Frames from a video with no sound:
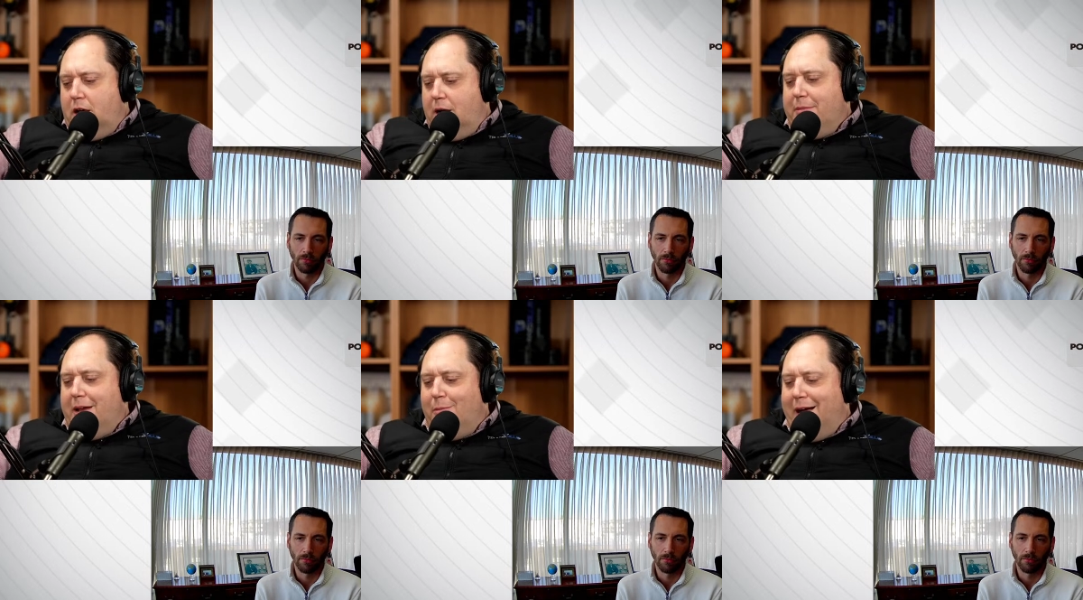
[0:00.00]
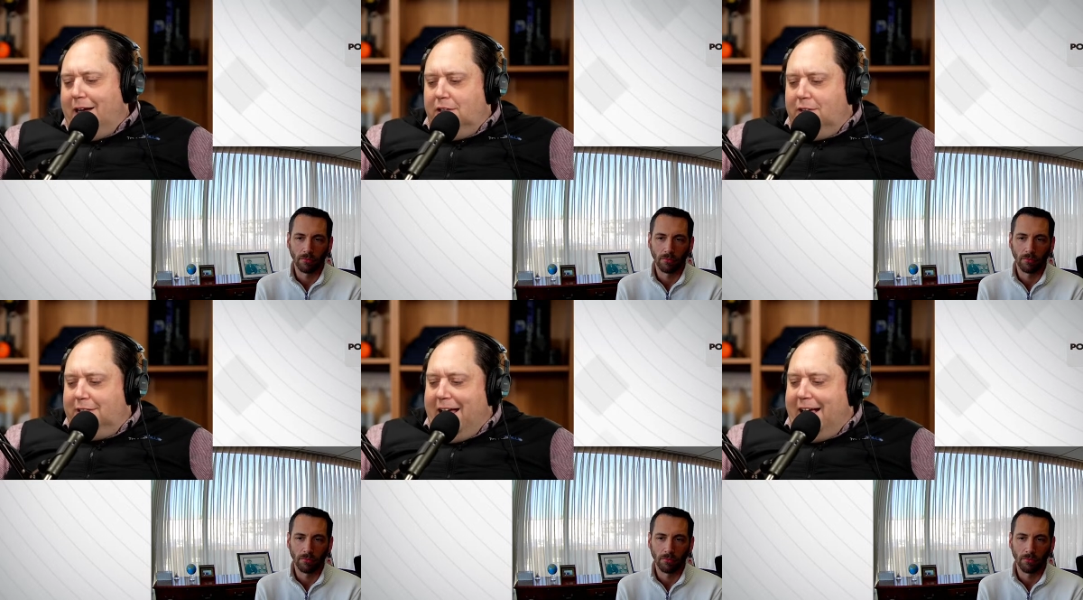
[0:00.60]
Speaker 1: Um, now back
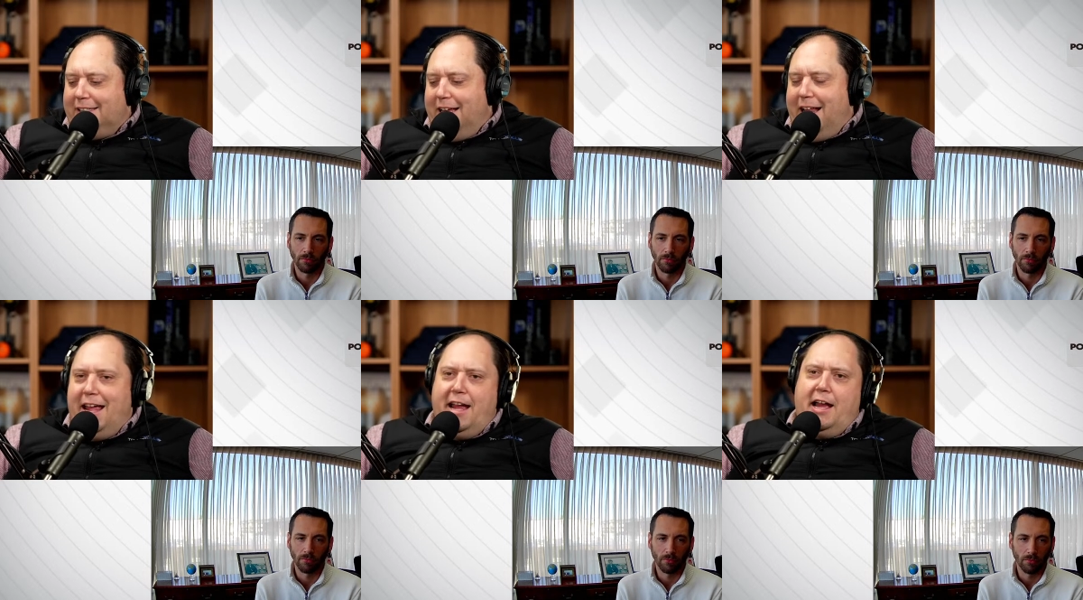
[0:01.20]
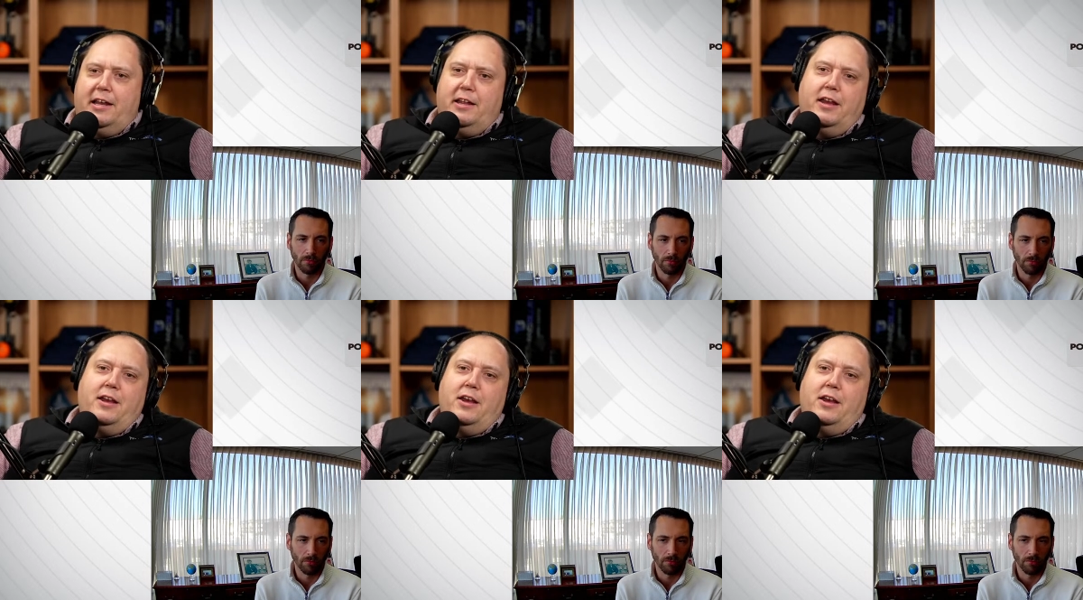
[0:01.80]
to the task at hand.